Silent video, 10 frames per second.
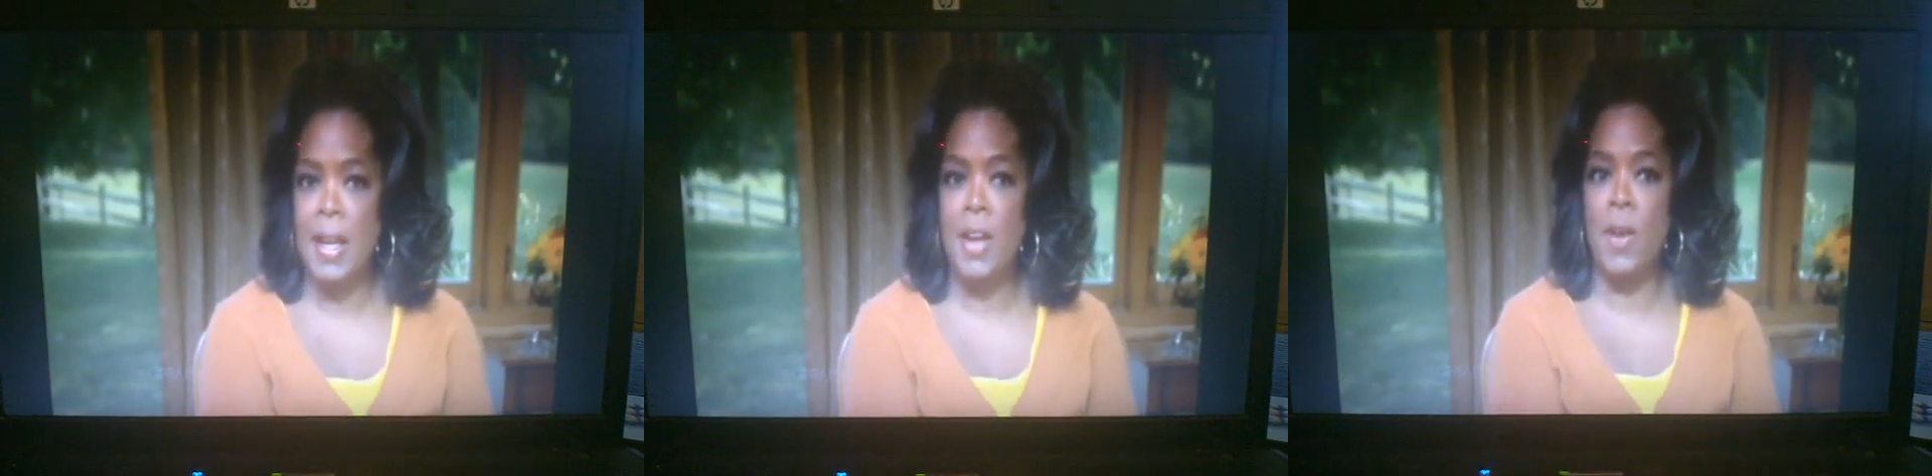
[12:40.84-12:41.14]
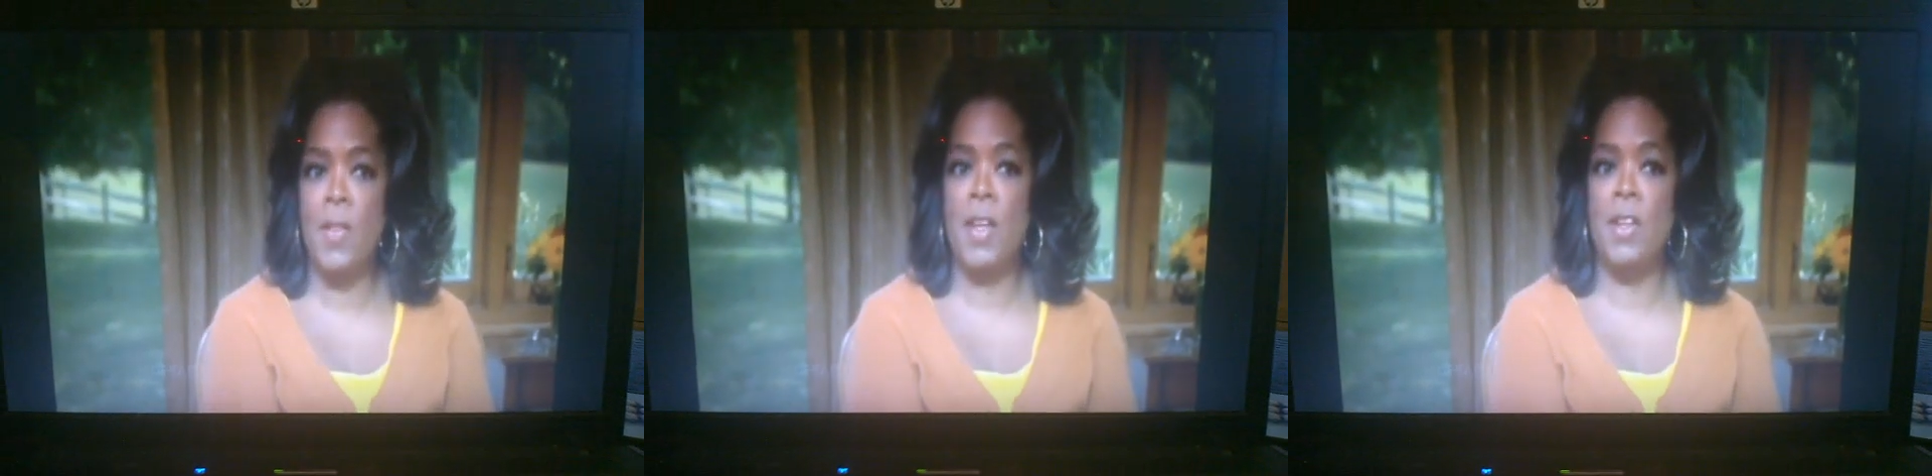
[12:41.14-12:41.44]
and I
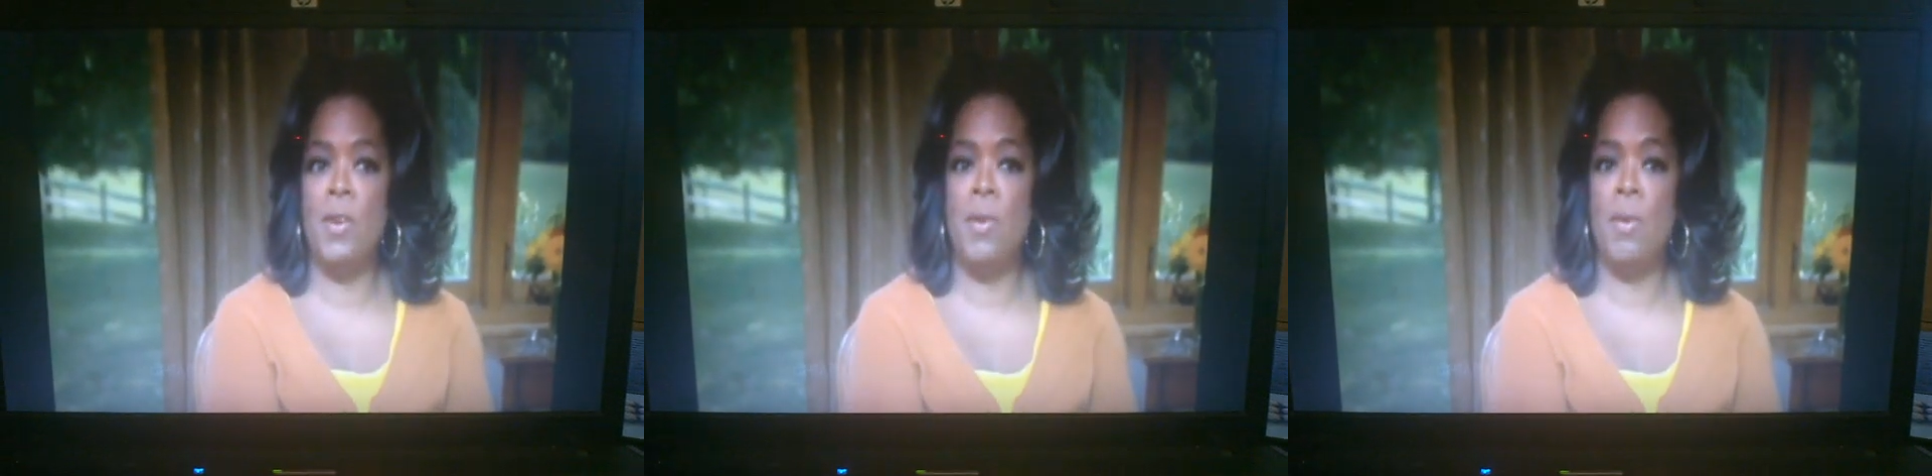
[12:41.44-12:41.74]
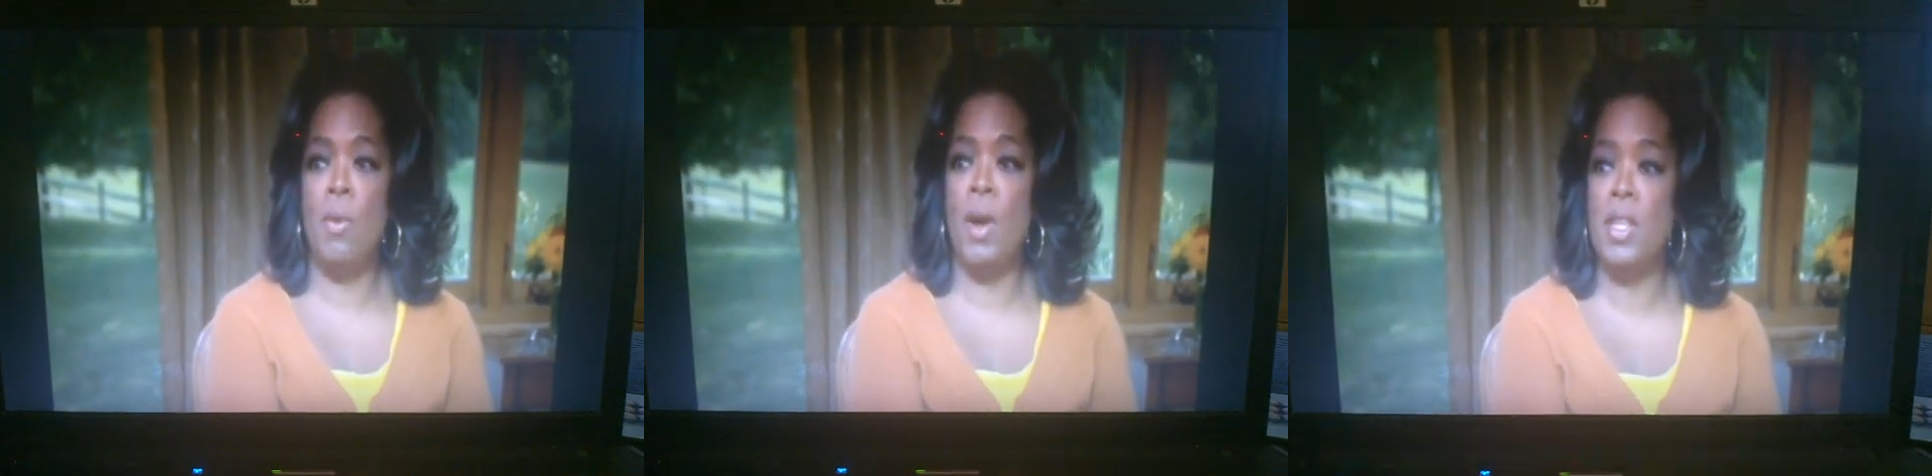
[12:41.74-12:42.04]
know that
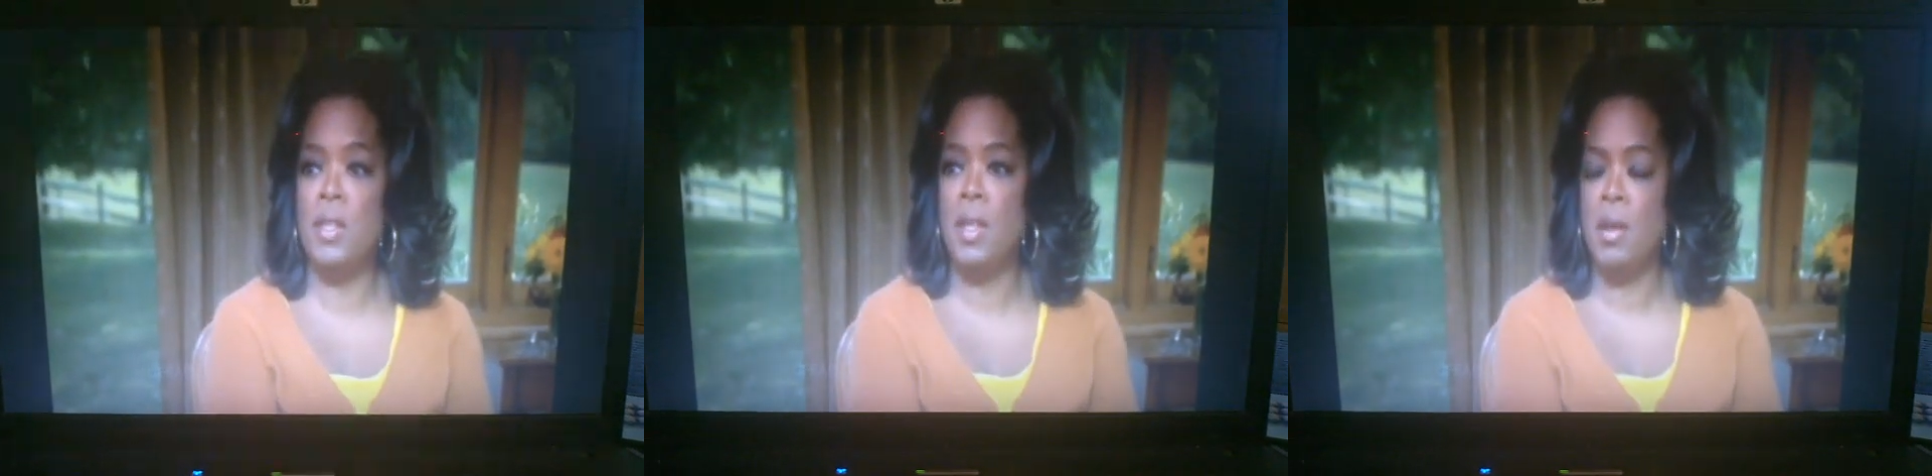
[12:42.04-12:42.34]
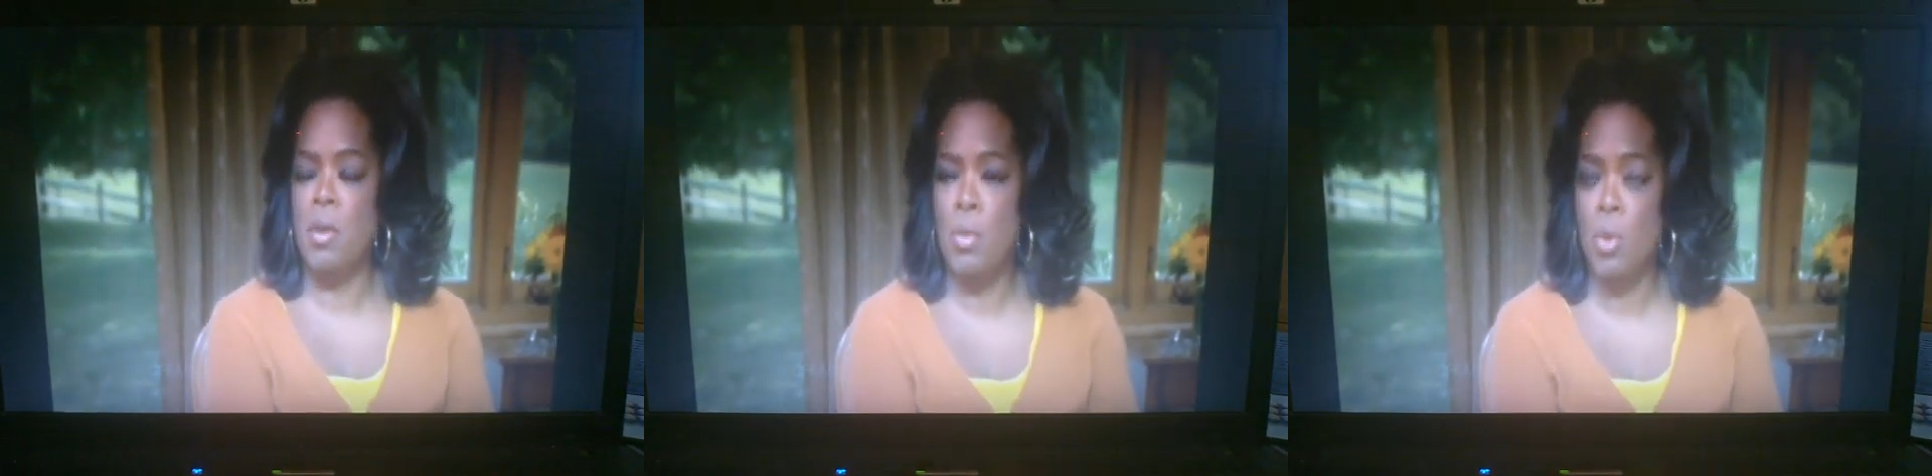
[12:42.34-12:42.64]
you went to
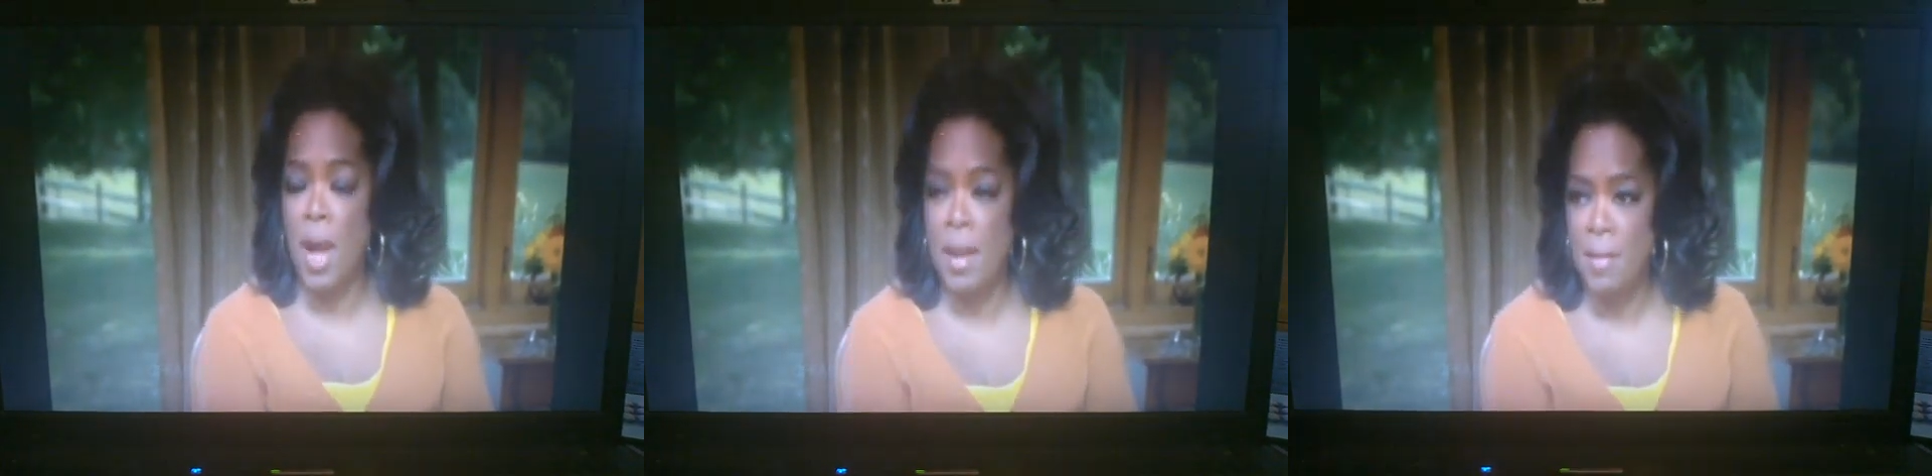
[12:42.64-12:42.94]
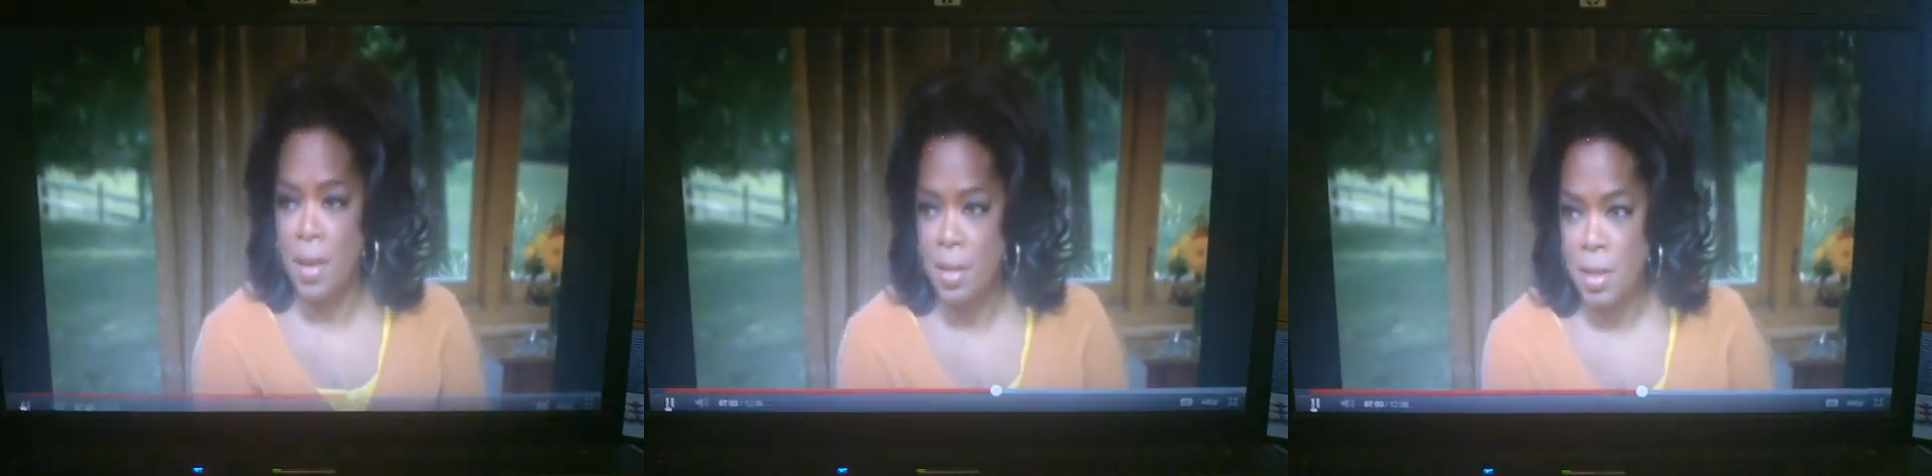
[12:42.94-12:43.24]
the
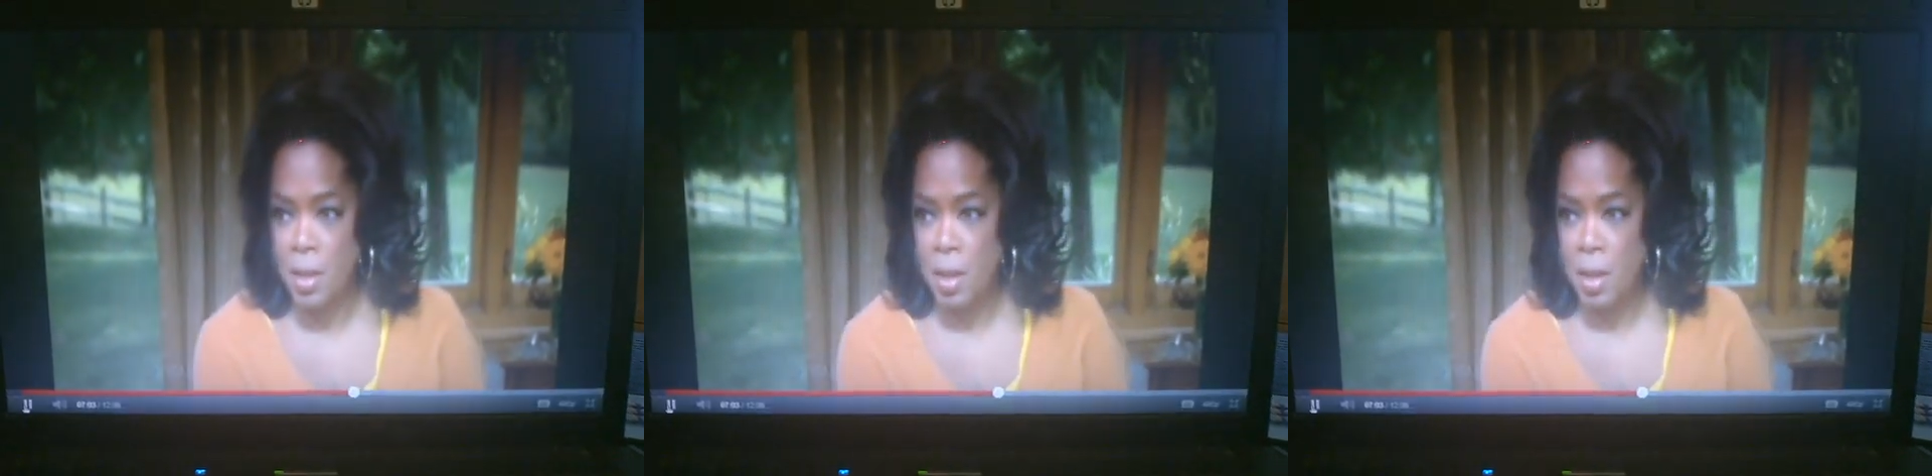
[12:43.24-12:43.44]
private